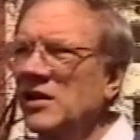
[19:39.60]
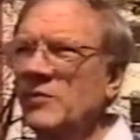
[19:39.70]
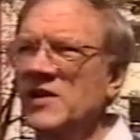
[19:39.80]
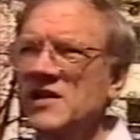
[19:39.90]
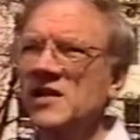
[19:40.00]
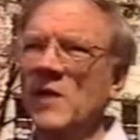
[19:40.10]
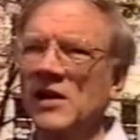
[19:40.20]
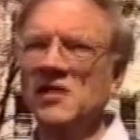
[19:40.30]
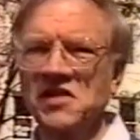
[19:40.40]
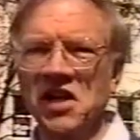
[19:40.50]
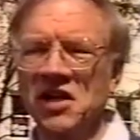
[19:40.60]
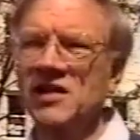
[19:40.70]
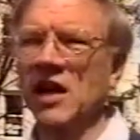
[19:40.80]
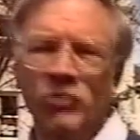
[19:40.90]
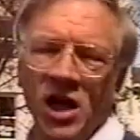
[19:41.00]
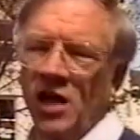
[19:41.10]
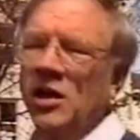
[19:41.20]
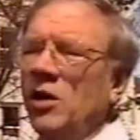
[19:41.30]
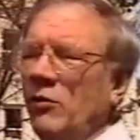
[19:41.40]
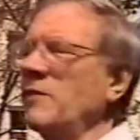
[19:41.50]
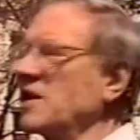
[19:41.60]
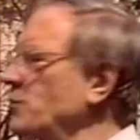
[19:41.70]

the businessmen concerned said, well, we must